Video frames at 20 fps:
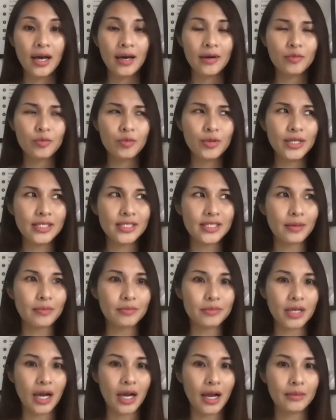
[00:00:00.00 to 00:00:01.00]
We
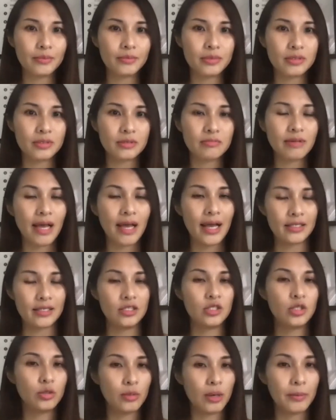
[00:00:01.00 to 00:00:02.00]
sometimes, as
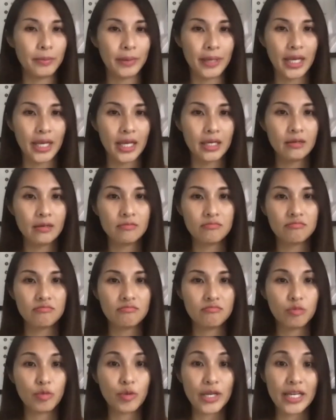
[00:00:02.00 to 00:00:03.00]
human beings,
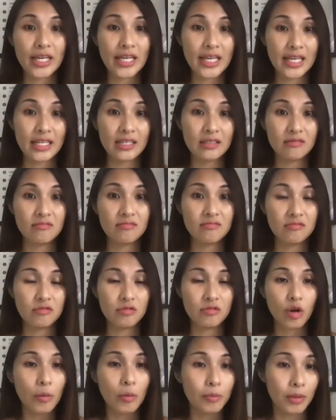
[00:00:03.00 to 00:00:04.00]
we hit
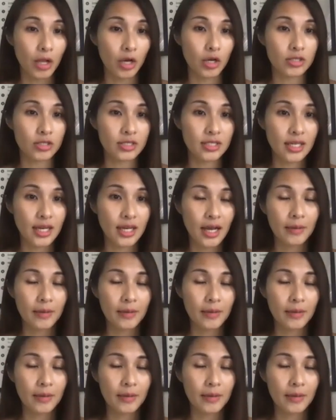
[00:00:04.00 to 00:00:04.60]
roadblocks.